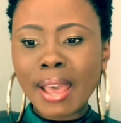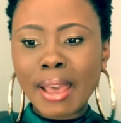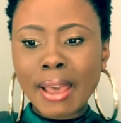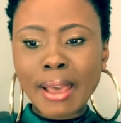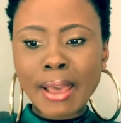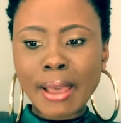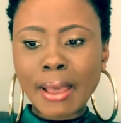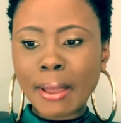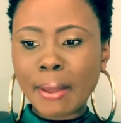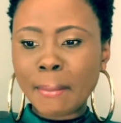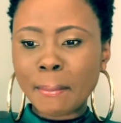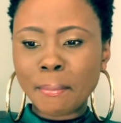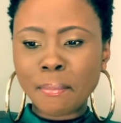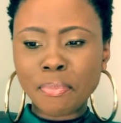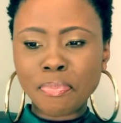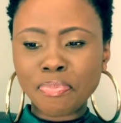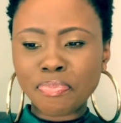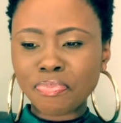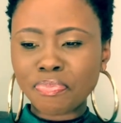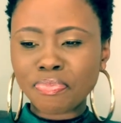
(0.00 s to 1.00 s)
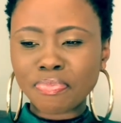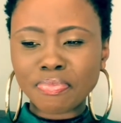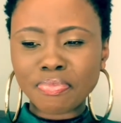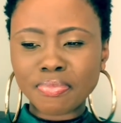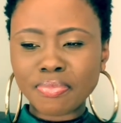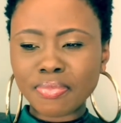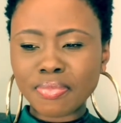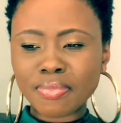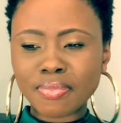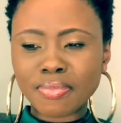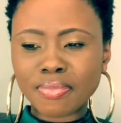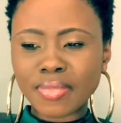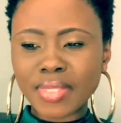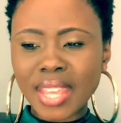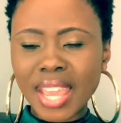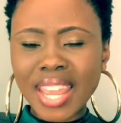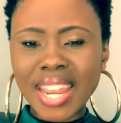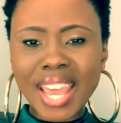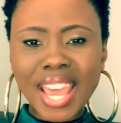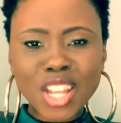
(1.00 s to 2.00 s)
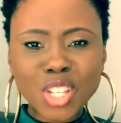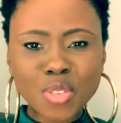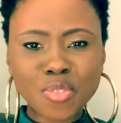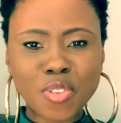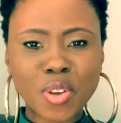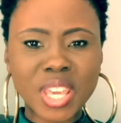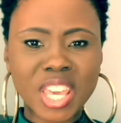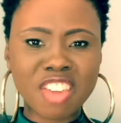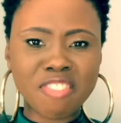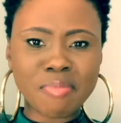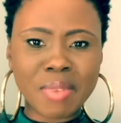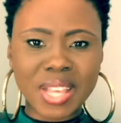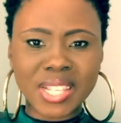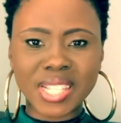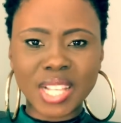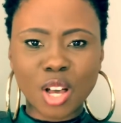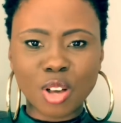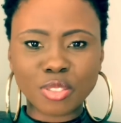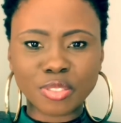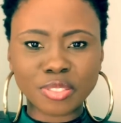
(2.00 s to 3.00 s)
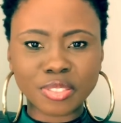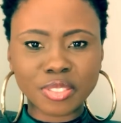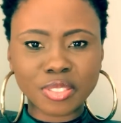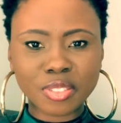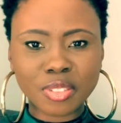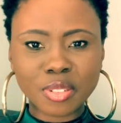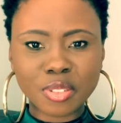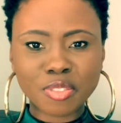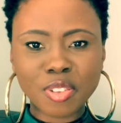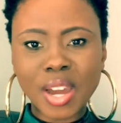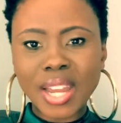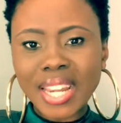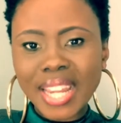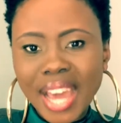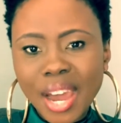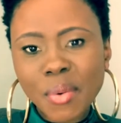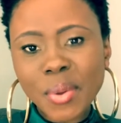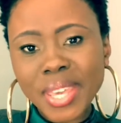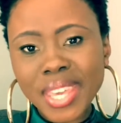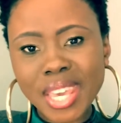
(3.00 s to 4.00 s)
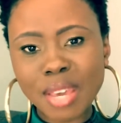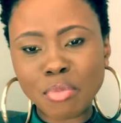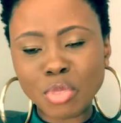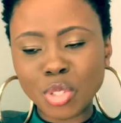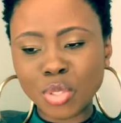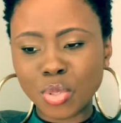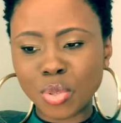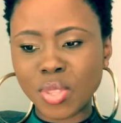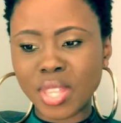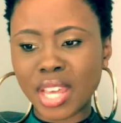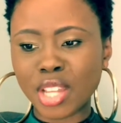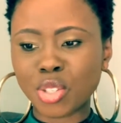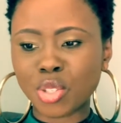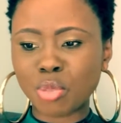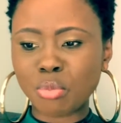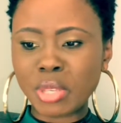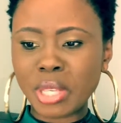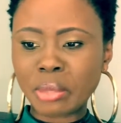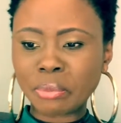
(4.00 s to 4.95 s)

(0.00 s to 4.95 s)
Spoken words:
And I had to forgive myself for allowing him to do that to me.